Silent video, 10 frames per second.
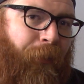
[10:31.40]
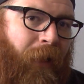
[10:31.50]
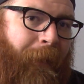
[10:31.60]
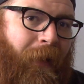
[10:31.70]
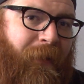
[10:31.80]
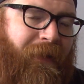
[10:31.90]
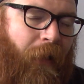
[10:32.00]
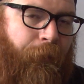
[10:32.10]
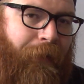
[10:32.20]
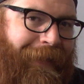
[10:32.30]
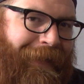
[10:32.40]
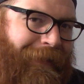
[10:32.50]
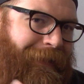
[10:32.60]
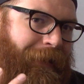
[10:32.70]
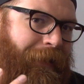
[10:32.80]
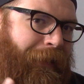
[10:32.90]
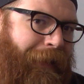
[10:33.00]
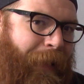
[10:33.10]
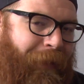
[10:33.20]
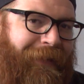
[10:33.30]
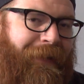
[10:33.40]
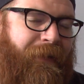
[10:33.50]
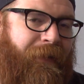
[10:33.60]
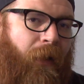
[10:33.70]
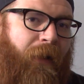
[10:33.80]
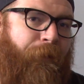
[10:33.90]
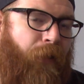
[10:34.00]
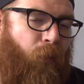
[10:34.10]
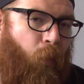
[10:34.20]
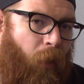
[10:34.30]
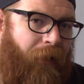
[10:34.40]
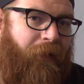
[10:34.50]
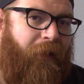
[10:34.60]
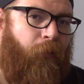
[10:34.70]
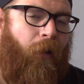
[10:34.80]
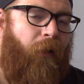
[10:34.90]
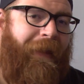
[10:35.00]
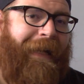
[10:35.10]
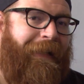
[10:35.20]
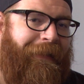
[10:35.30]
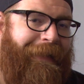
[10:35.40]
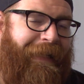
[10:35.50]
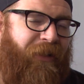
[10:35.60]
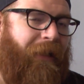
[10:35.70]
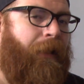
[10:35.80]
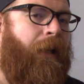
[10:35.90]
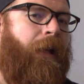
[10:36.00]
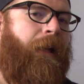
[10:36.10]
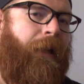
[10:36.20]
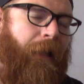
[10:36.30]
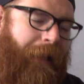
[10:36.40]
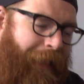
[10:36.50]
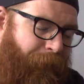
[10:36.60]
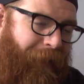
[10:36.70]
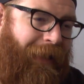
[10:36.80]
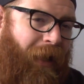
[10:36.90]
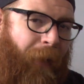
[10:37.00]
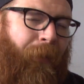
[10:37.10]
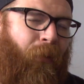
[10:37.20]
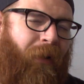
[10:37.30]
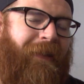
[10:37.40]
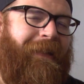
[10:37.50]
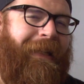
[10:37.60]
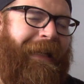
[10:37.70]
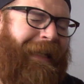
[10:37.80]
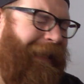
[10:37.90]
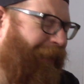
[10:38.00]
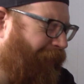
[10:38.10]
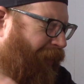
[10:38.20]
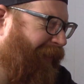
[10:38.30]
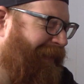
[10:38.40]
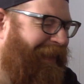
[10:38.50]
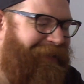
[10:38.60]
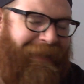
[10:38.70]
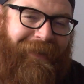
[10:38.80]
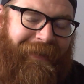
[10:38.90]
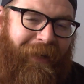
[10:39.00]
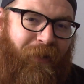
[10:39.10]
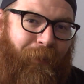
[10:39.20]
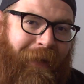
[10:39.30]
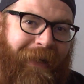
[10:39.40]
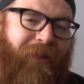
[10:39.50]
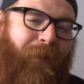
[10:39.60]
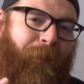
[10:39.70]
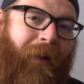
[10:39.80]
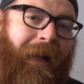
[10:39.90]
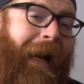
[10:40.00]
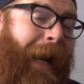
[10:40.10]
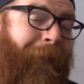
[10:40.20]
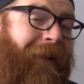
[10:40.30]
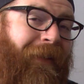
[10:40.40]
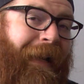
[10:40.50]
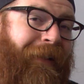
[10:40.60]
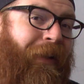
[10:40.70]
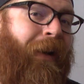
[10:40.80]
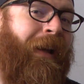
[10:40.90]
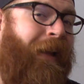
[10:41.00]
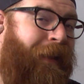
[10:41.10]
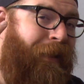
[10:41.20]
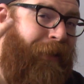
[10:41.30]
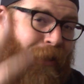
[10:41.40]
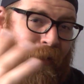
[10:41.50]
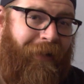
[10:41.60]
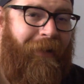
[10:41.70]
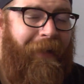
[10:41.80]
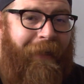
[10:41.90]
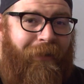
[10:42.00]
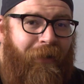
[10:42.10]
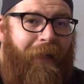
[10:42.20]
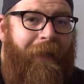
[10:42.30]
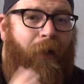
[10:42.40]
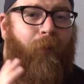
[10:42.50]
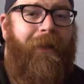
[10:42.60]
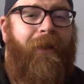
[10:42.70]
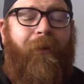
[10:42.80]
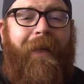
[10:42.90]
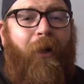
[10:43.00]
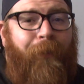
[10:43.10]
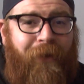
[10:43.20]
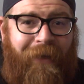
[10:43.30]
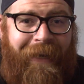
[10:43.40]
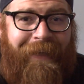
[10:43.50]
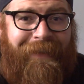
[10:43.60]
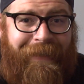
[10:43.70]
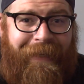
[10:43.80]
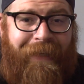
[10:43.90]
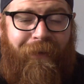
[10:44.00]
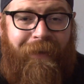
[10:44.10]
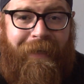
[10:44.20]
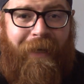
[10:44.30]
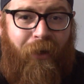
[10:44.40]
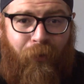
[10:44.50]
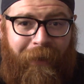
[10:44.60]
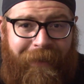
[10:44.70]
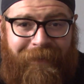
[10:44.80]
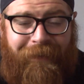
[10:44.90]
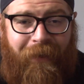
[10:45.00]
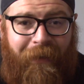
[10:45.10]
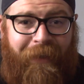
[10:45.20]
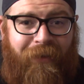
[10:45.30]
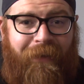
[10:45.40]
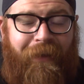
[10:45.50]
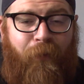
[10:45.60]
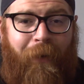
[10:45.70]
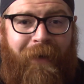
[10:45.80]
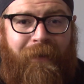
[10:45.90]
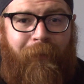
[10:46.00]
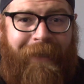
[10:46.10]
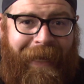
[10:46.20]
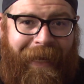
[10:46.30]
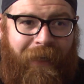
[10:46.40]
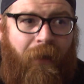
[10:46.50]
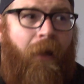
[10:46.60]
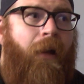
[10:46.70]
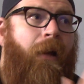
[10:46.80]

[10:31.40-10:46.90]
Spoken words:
premium stuff is limited, so if you want to grow that collection, hit me up once again. I know it sounds like a sales pitch, but I'm a collector, you're a collector, and I really want to help you guys get the greatest collection that you possibly can.